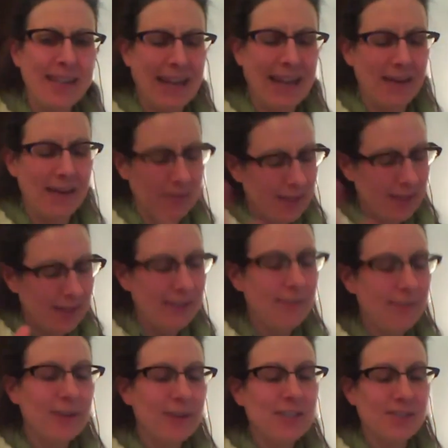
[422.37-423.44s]
Now,
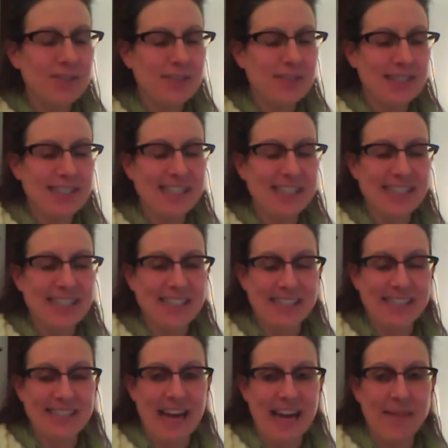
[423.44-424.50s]
inferential statistics
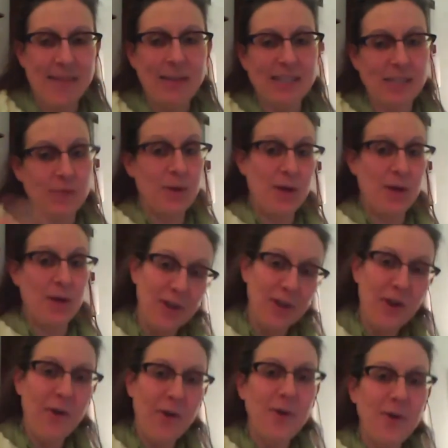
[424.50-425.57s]
aside, because as we all
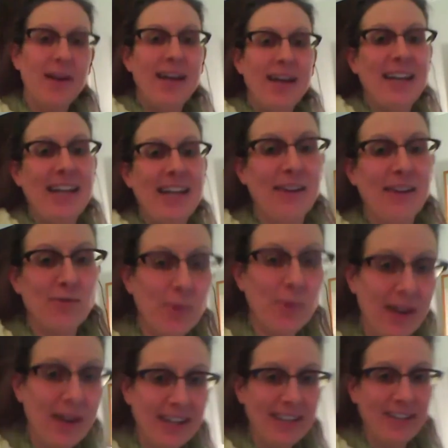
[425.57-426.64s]
know, an N of
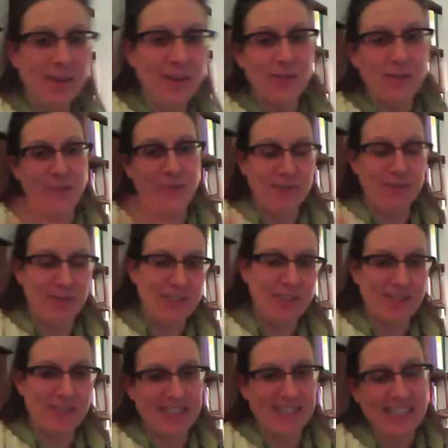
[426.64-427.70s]
1 you don't do
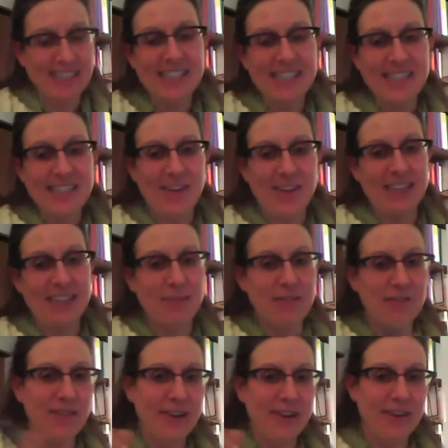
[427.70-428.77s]
inferential statistics on except
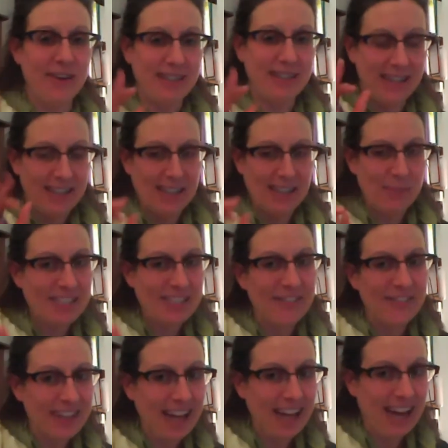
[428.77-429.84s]
in very
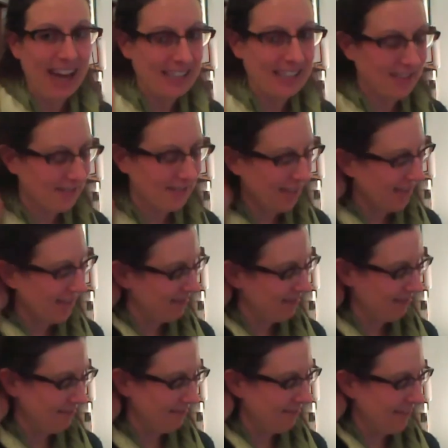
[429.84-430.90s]
specific kinds of
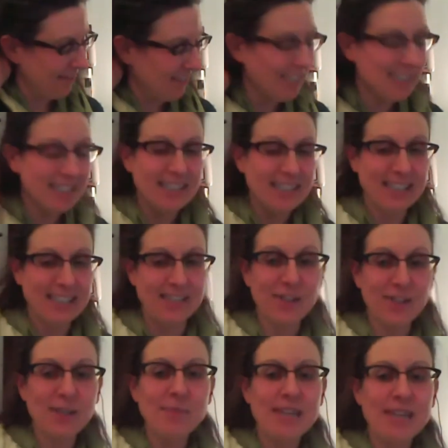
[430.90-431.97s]
conditions and
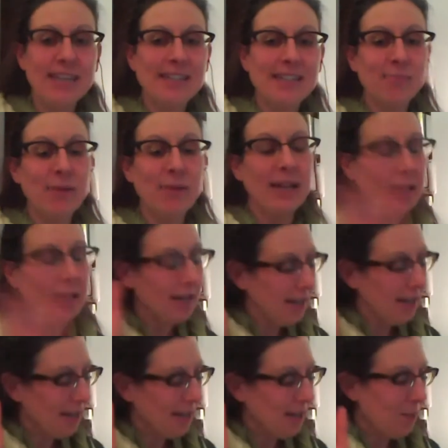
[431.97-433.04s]
circumstances, but
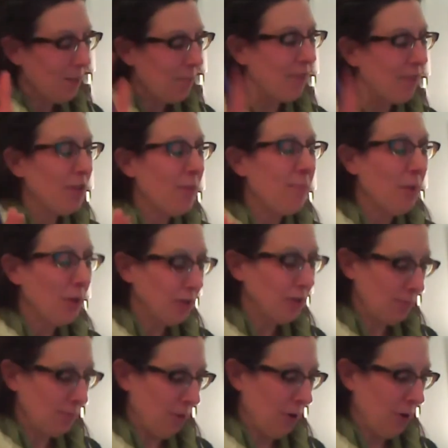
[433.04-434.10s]
for the
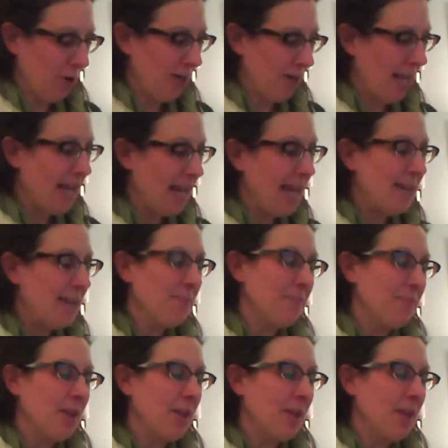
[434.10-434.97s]
most part, and